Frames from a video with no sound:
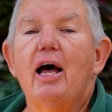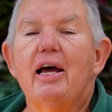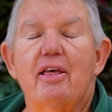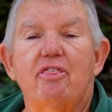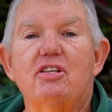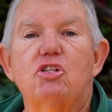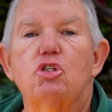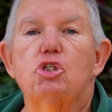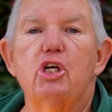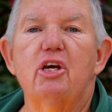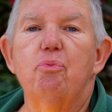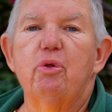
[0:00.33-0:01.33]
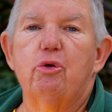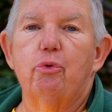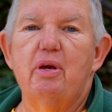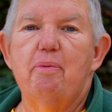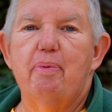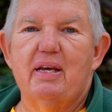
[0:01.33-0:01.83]
Hi, this is Jane with
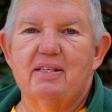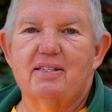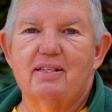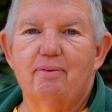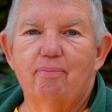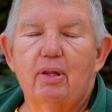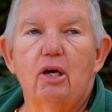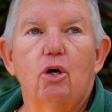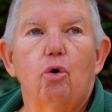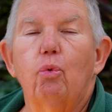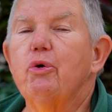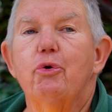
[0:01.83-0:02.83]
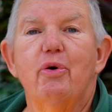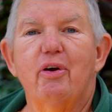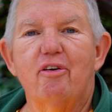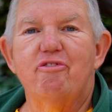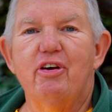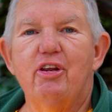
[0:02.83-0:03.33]
Green Biz. We're doing
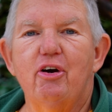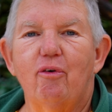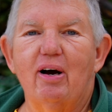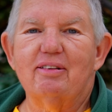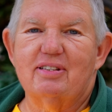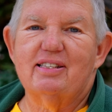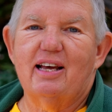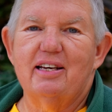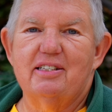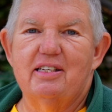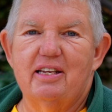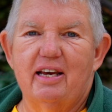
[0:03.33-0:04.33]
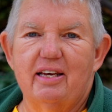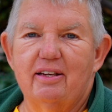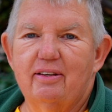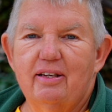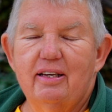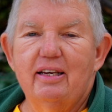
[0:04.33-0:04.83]
our video outside today.
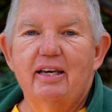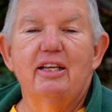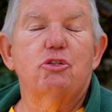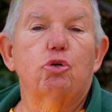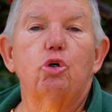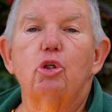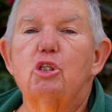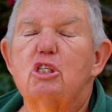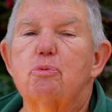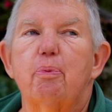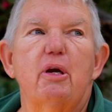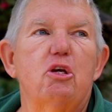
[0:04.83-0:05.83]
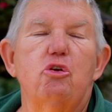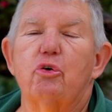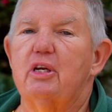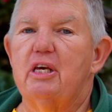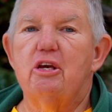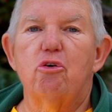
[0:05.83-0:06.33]
It's early spring and you
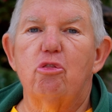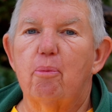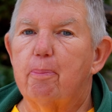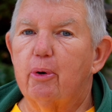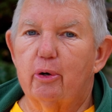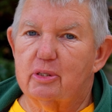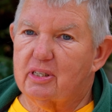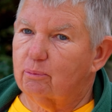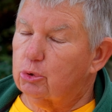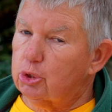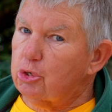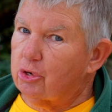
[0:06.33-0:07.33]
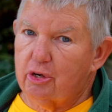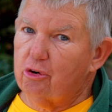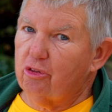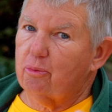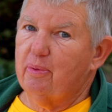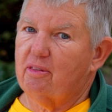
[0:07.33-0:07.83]
can hear the birds. I'm sure you can
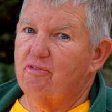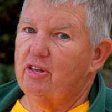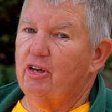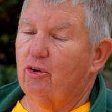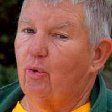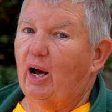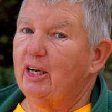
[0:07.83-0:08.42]
hear them in the video.